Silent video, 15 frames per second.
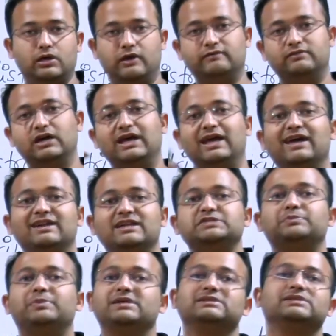if the air is
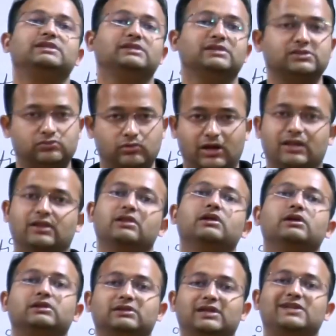present in the soil
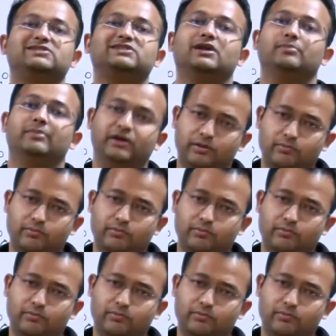that shall be